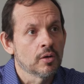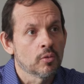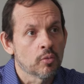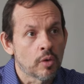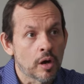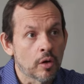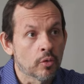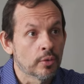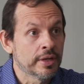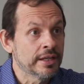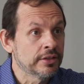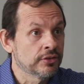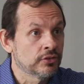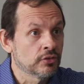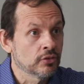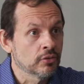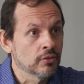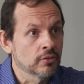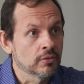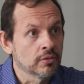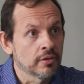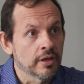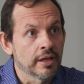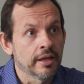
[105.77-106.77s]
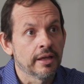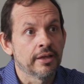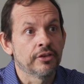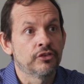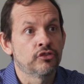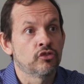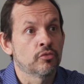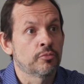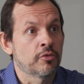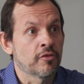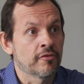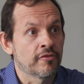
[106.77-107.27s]
What we do
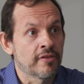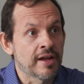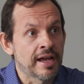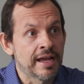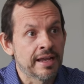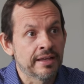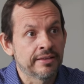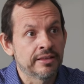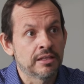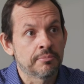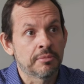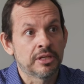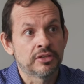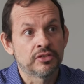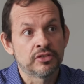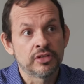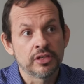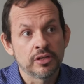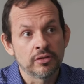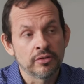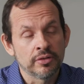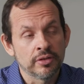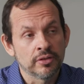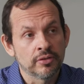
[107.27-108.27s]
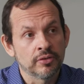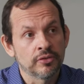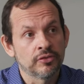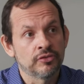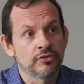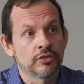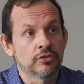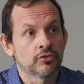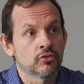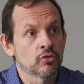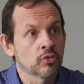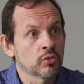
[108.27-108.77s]
is to provide the materials,
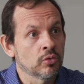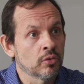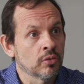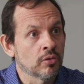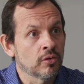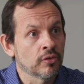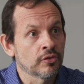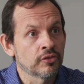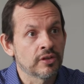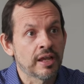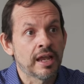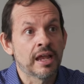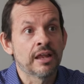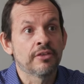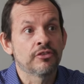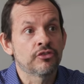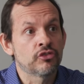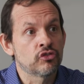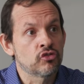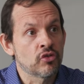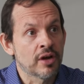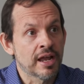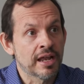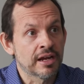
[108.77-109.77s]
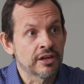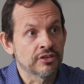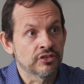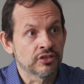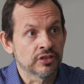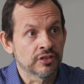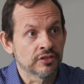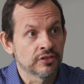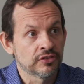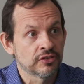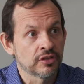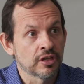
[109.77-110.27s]
the tools, and
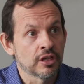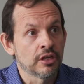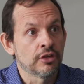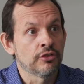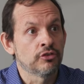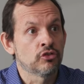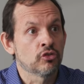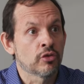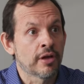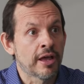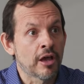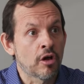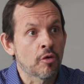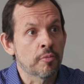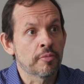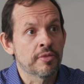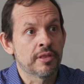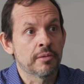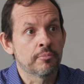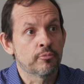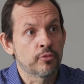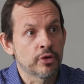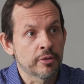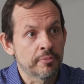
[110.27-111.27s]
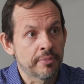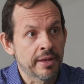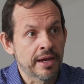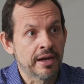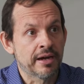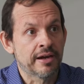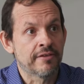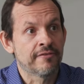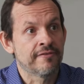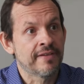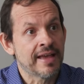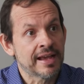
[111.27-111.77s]
strategies to help them
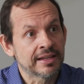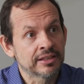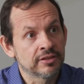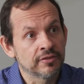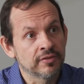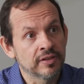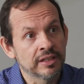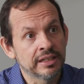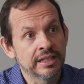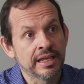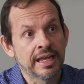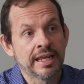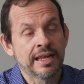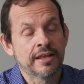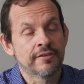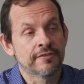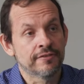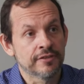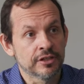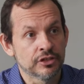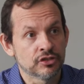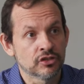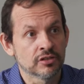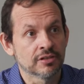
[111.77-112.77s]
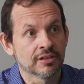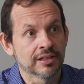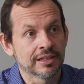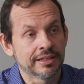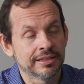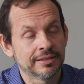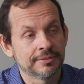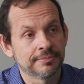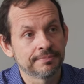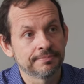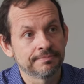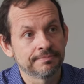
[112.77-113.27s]
prepare effectively and efficiently.